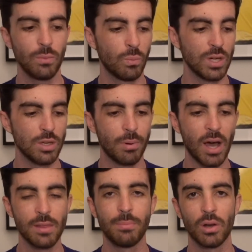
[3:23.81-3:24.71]
when you
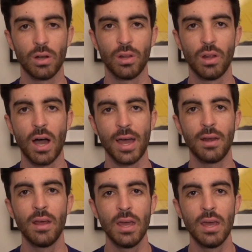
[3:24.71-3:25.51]
buy the bottle online,